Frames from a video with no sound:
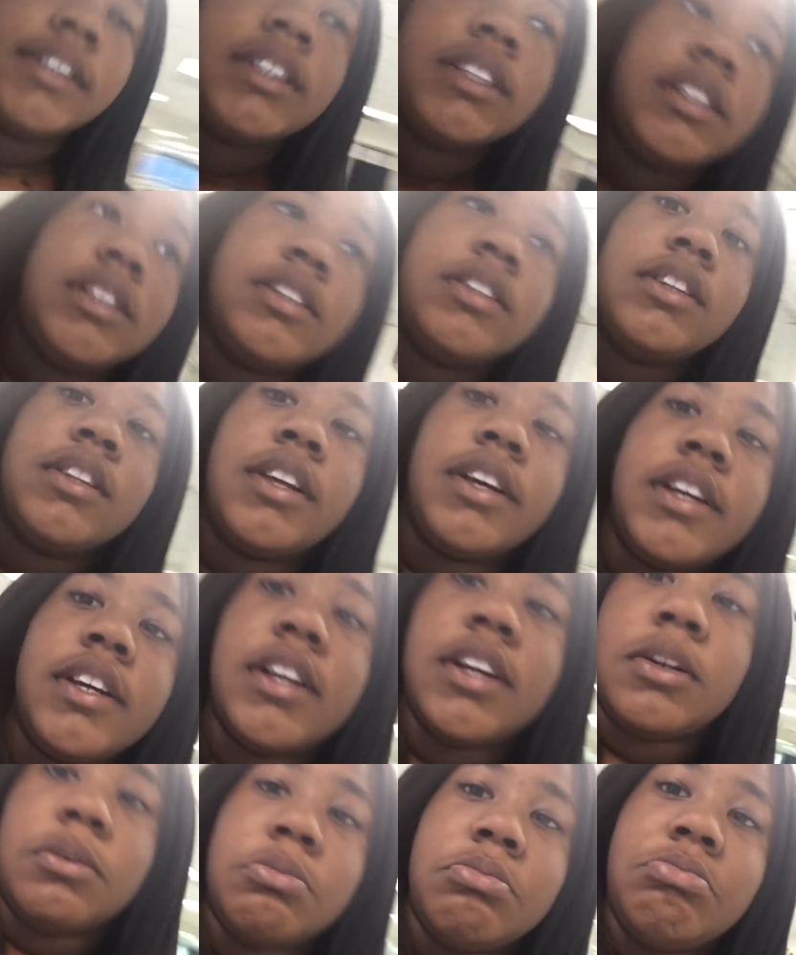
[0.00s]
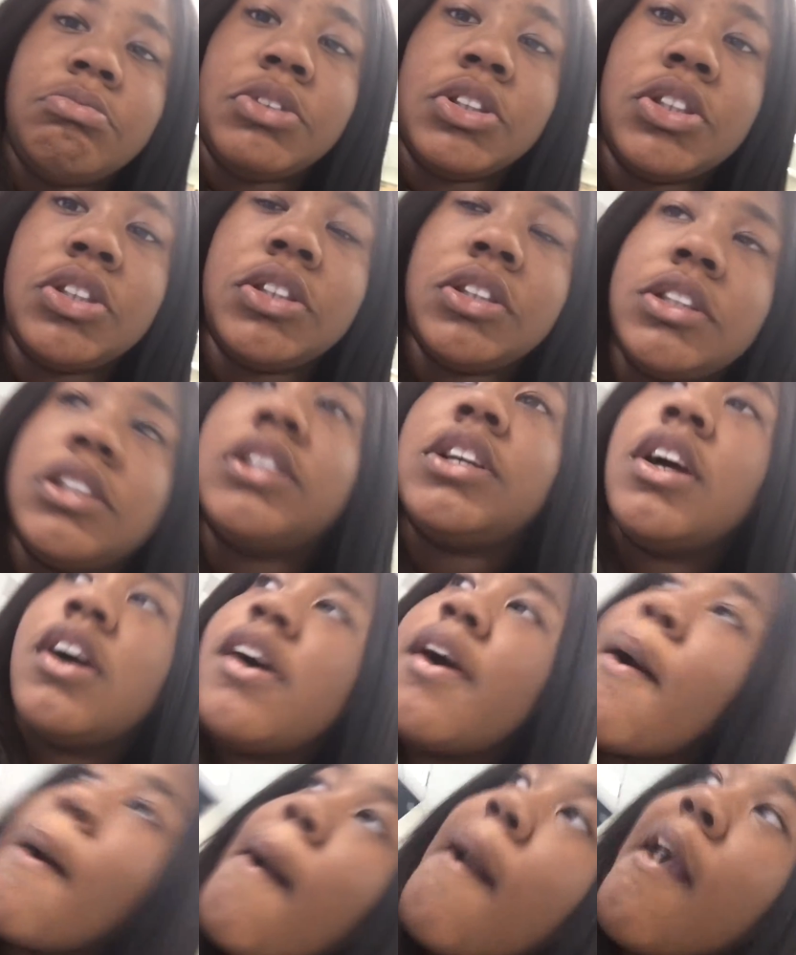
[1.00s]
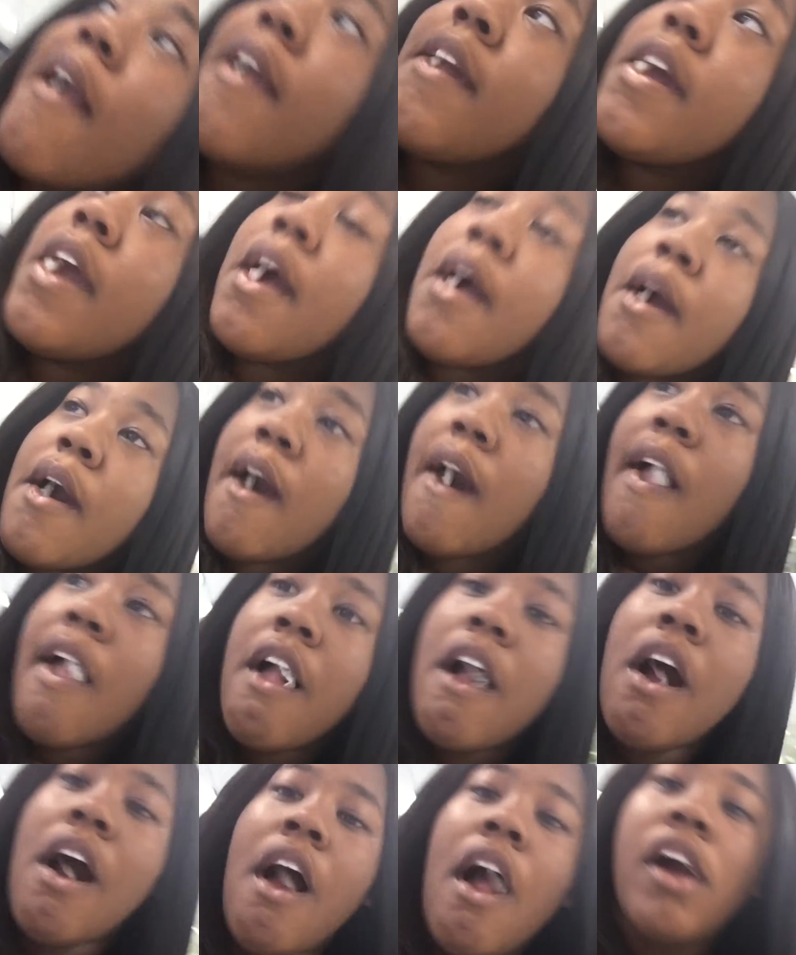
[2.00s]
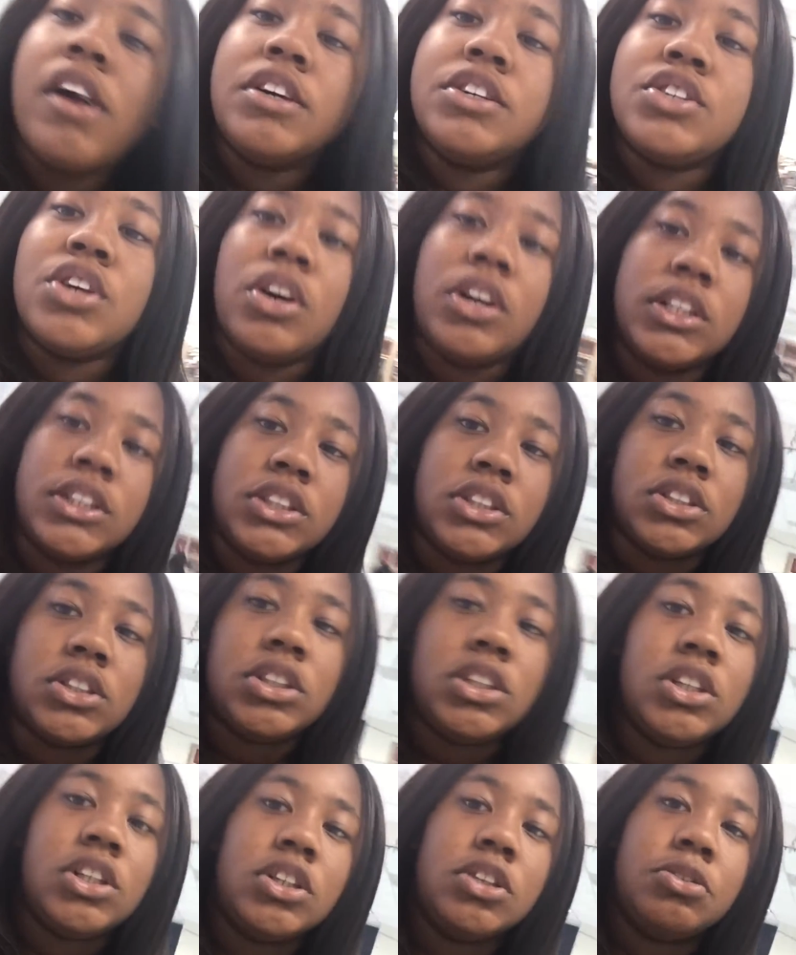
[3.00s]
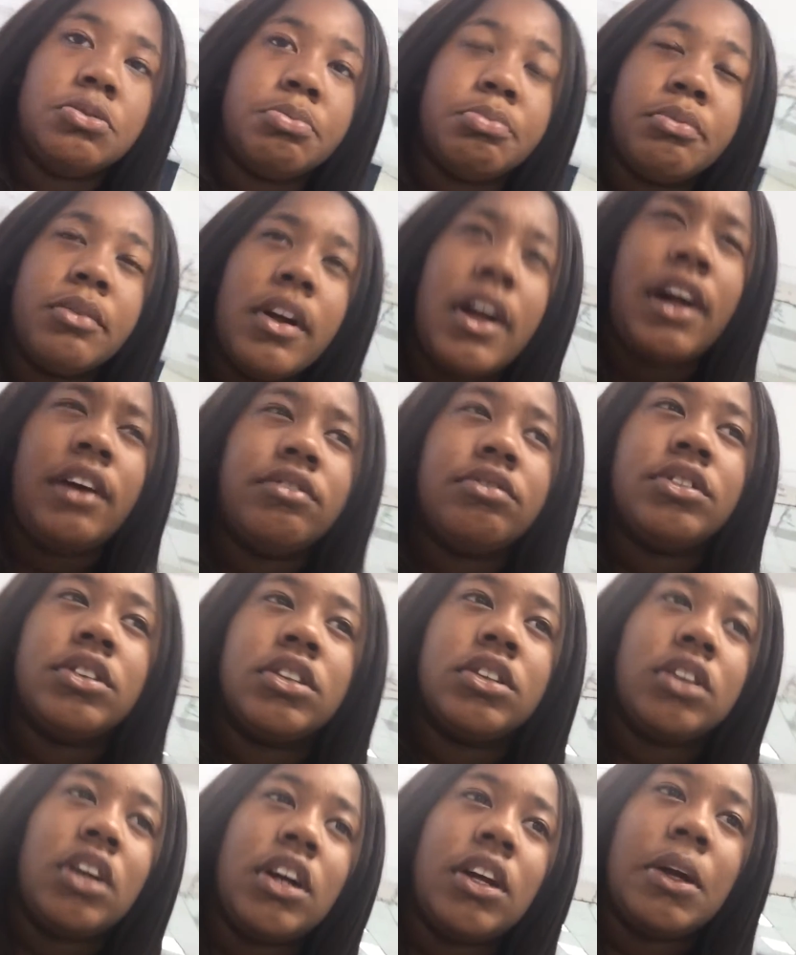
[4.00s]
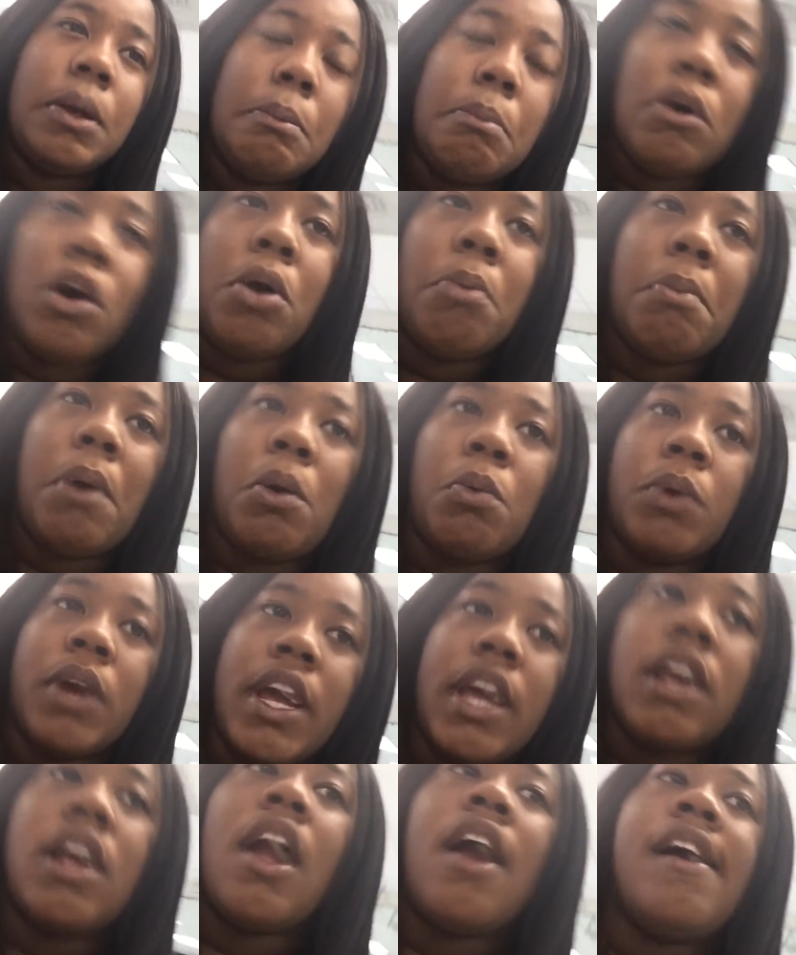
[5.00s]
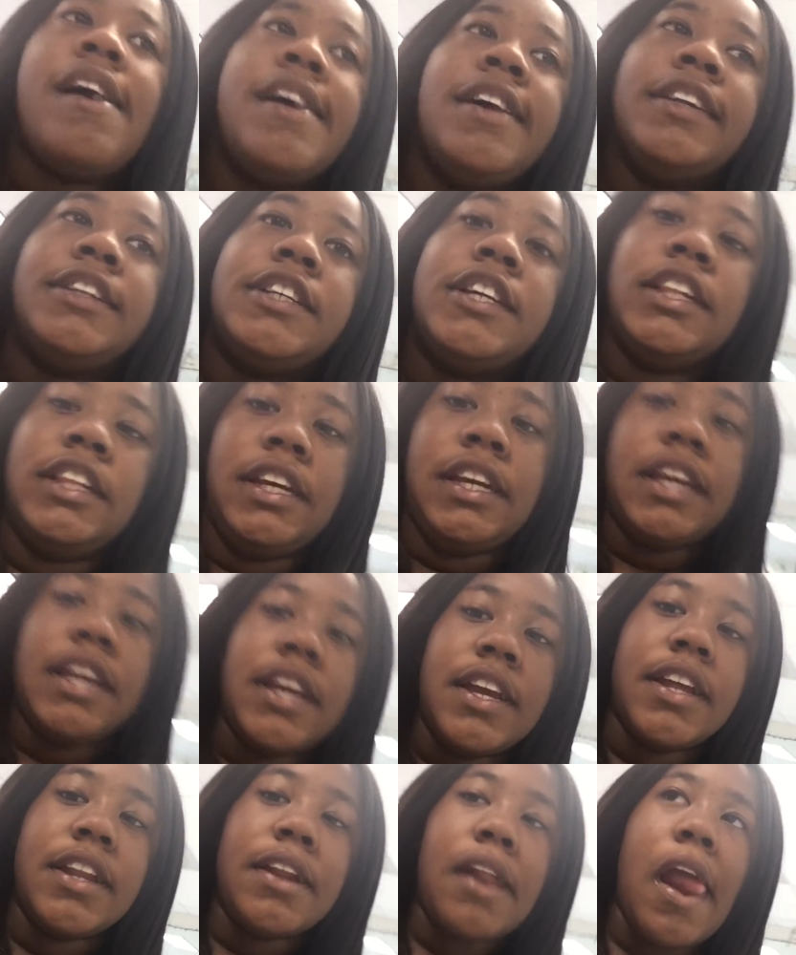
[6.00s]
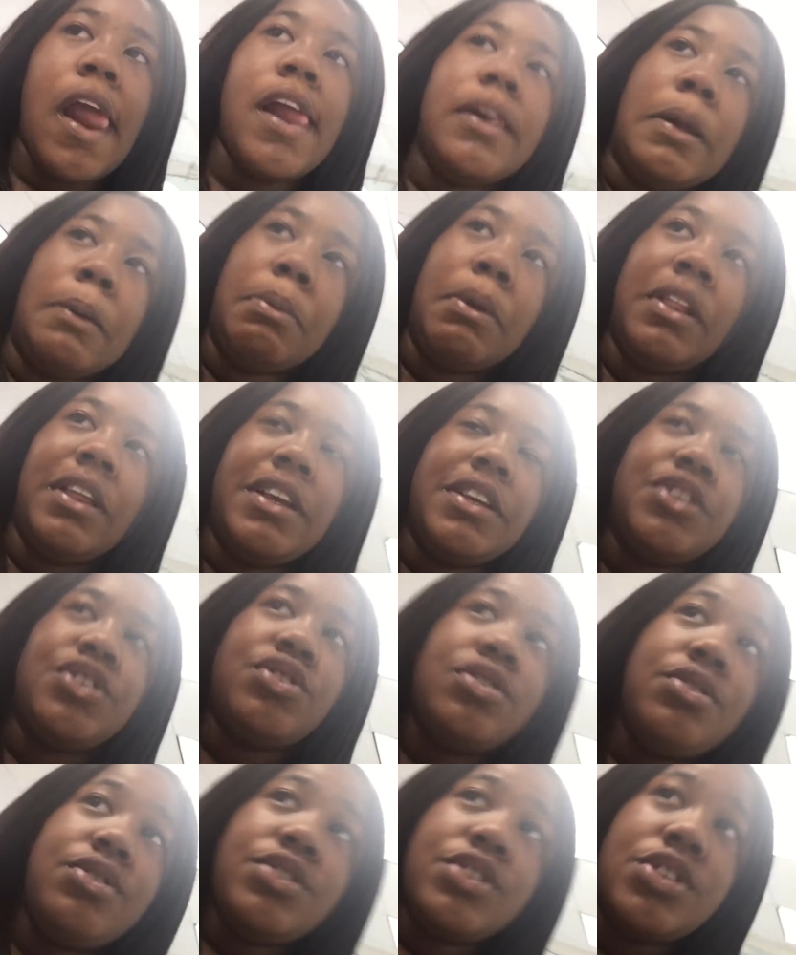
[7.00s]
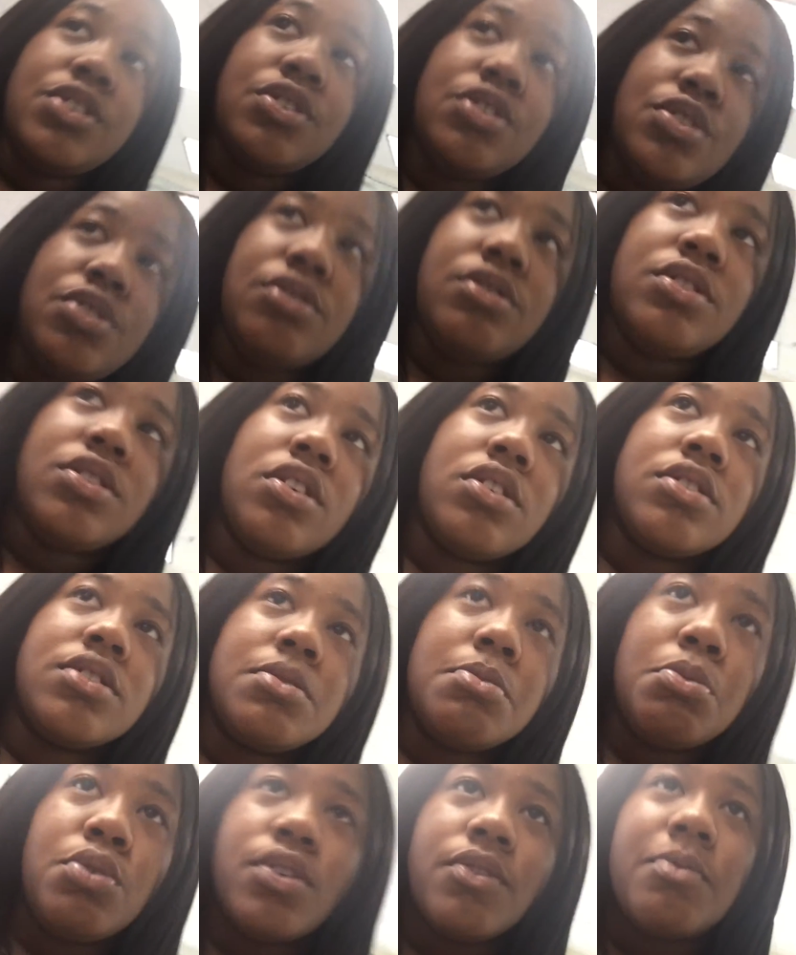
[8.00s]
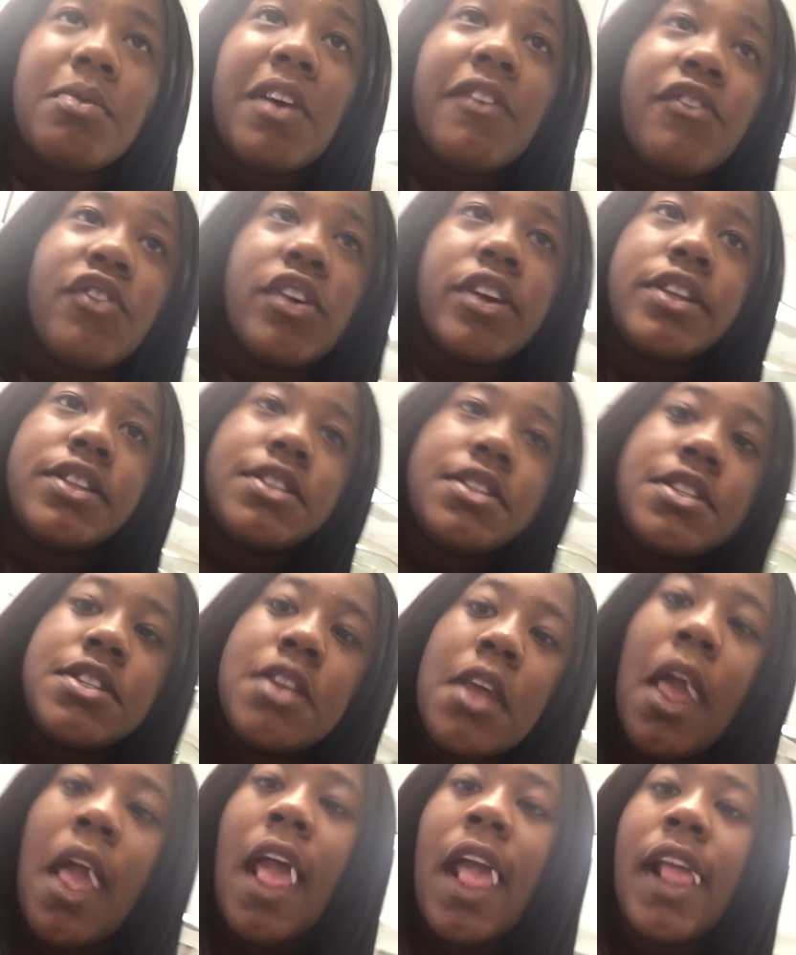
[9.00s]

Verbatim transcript: And like, I'm just, yeah. So I'll talk to y'all after um, I'm on my way to Lincoln and i will probably introduce y'all to more of my friends.